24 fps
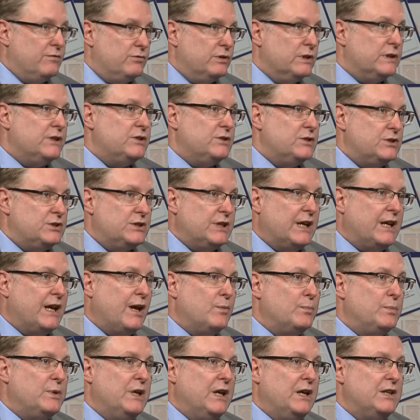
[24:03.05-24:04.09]
really should check
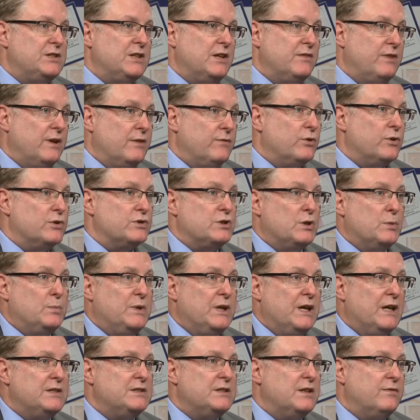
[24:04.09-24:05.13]
out PHFA first at
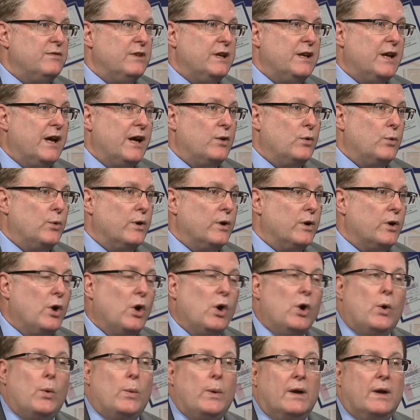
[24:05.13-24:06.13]
phfa.org.